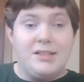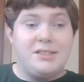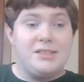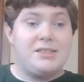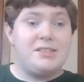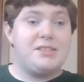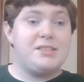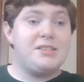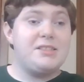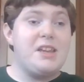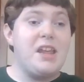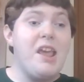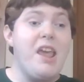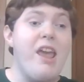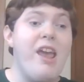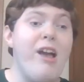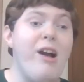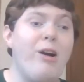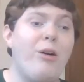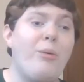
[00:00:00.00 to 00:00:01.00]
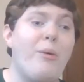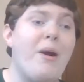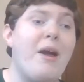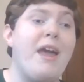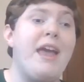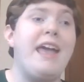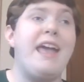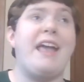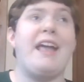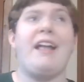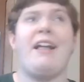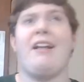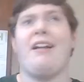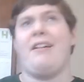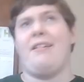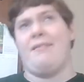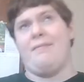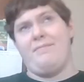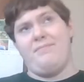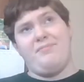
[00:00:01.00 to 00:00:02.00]
steel wing.
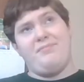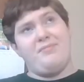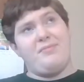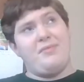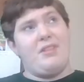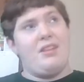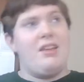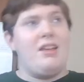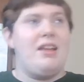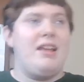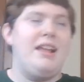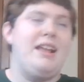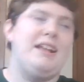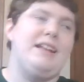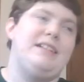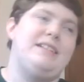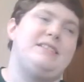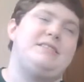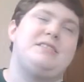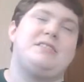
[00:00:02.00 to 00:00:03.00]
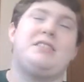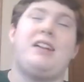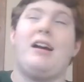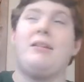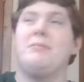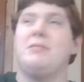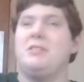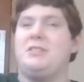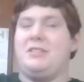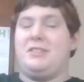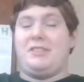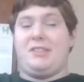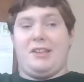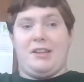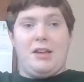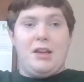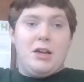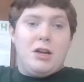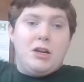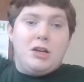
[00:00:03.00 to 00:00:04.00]
And Scummery's just like,
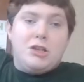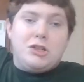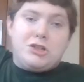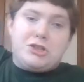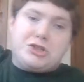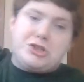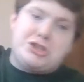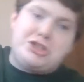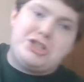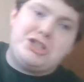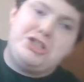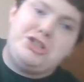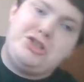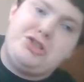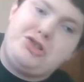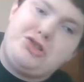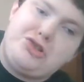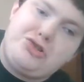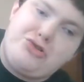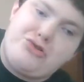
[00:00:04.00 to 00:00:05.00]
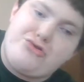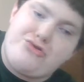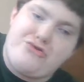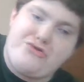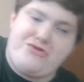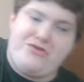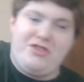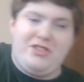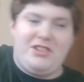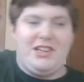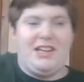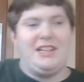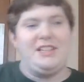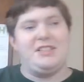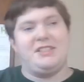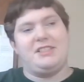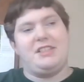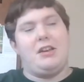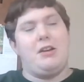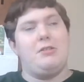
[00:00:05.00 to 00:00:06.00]
shh, and
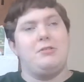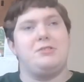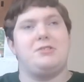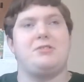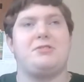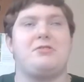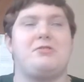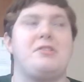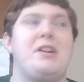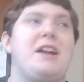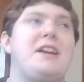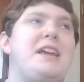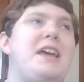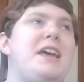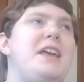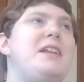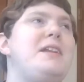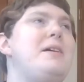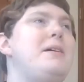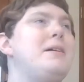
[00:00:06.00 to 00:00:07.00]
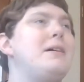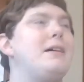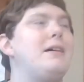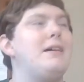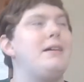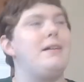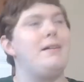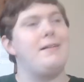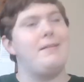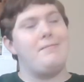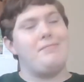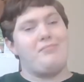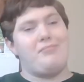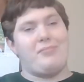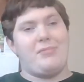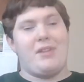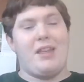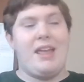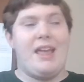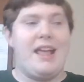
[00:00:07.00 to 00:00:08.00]
just goes straight in.
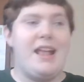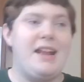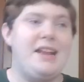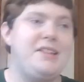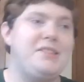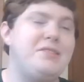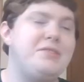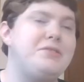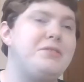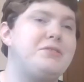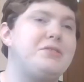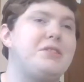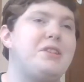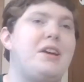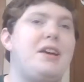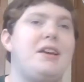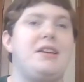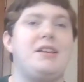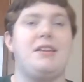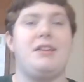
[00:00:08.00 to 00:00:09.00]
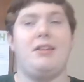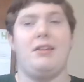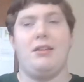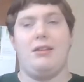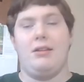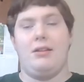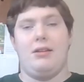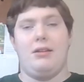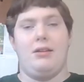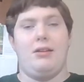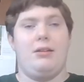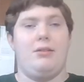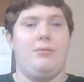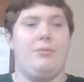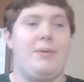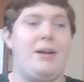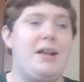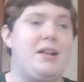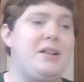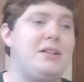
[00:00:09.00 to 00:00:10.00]
And Izuku's like,
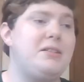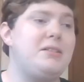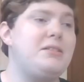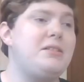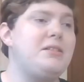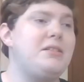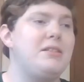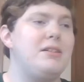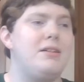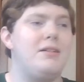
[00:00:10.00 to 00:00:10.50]
well,